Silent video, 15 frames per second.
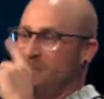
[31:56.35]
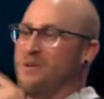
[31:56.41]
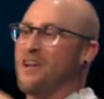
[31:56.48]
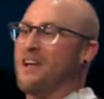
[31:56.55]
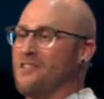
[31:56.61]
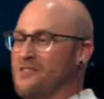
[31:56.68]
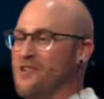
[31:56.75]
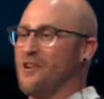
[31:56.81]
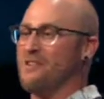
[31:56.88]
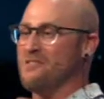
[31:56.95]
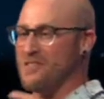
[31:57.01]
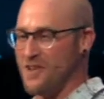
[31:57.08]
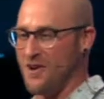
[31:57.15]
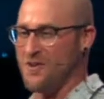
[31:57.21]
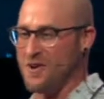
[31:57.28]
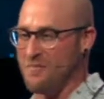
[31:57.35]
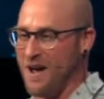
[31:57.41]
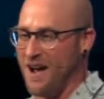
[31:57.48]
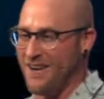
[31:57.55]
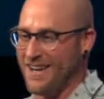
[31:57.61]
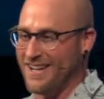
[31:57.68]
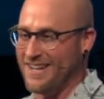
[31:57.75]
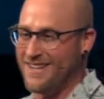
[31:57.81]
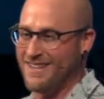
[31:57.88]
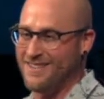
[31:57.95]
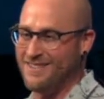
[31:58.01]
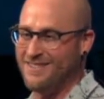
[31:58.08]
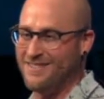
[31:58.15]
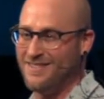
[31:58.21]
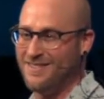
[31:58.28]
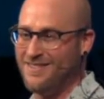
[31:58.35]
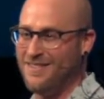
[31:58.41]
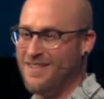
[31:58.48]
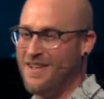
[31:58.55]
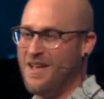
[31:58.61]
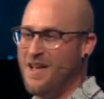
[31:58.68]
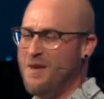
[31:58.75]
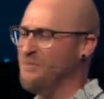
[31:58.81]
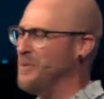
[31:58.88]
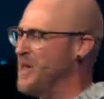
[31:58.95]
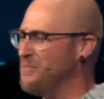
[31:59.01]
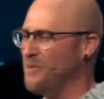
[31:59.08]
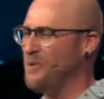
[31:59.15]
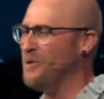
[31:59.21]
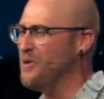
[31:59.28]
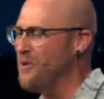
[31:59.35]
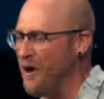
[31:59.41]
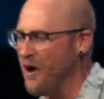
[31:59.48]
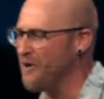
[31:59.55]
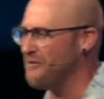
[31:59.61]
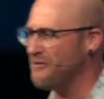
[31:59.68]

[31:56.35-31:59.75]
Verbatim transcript: because you're concerned about it. People who aren't